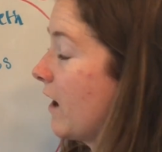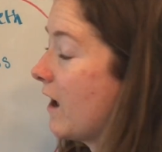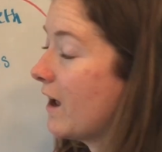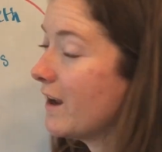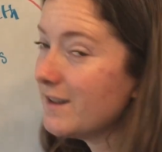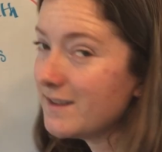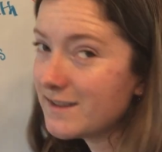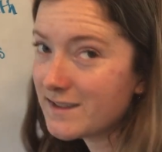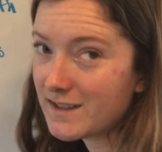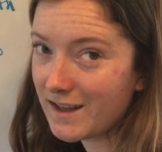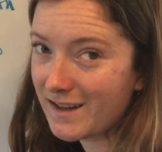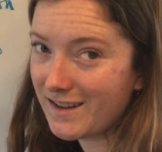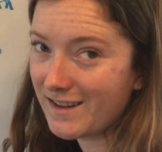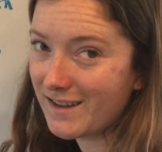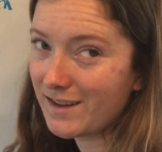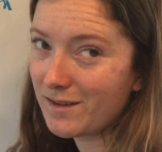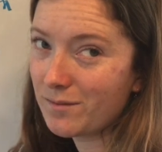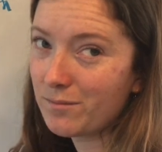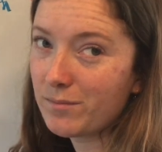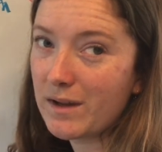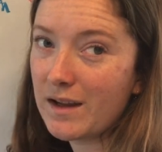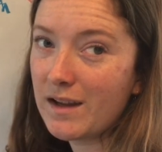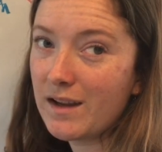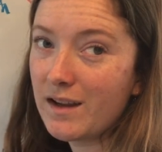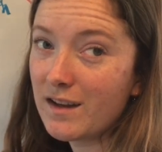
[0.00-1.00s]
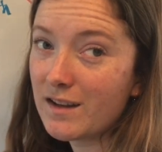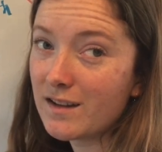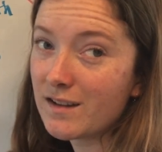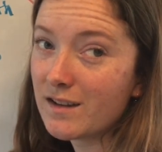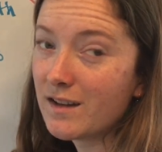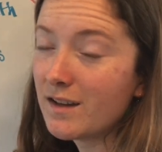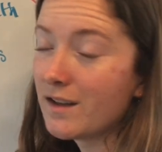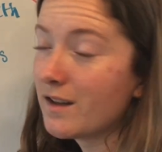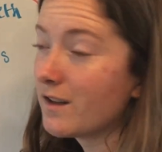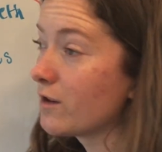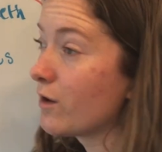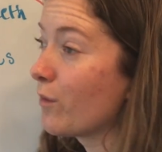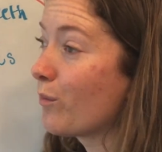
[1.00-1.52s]
hunting, being
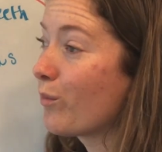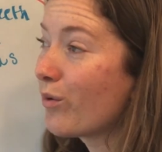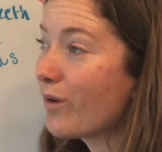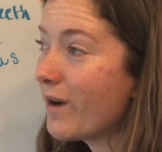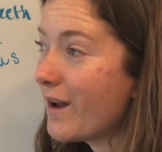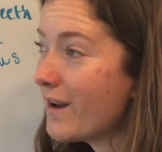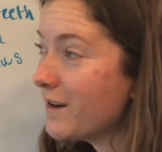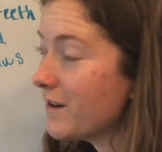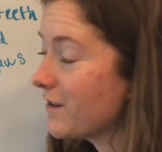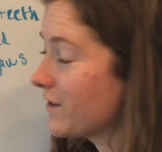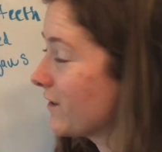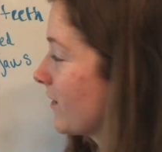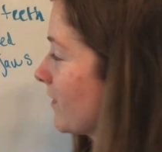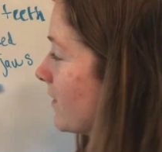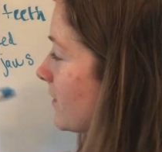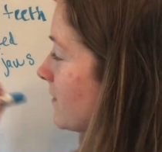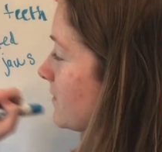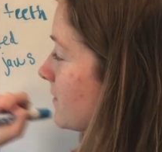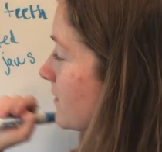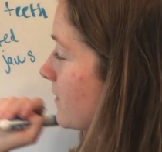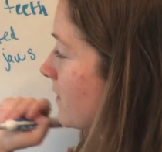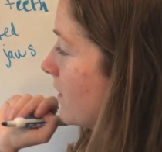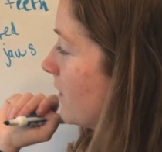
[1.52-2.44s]
the predators,